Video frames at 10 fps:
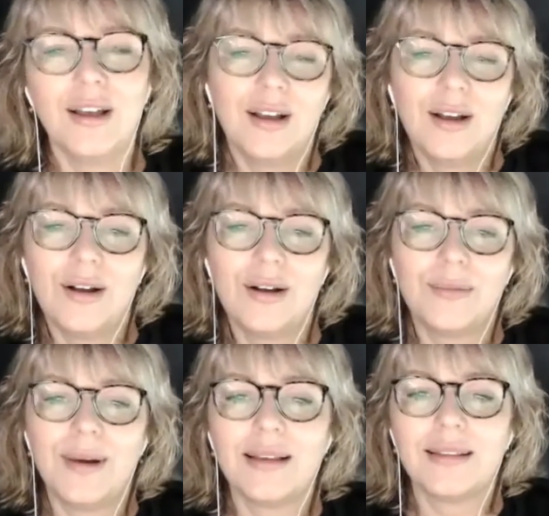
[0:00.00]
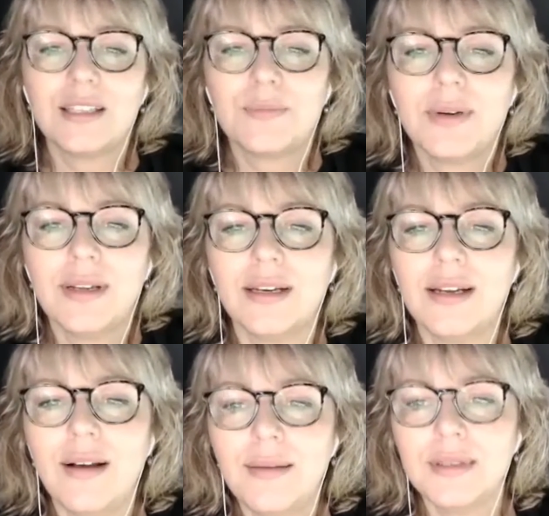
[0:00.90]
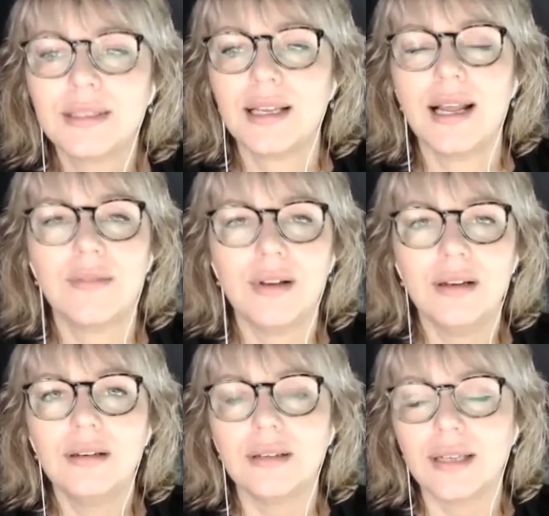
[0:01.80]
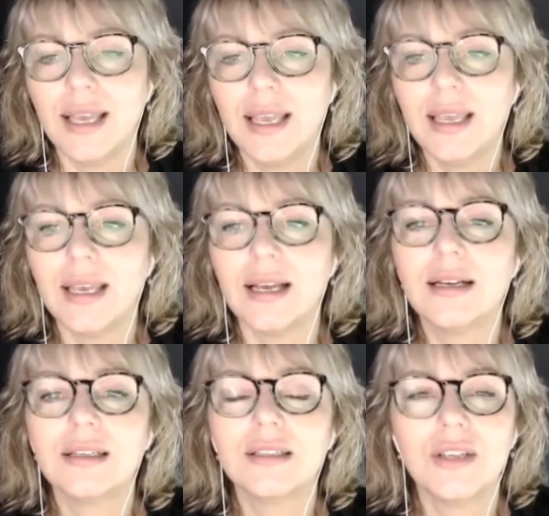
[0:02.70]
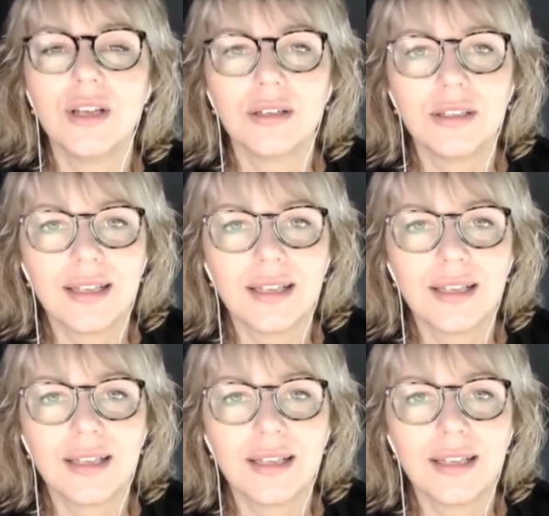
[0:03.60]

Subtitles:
Oh, wow, that's brilliant. Now, I'm just going to have a look here because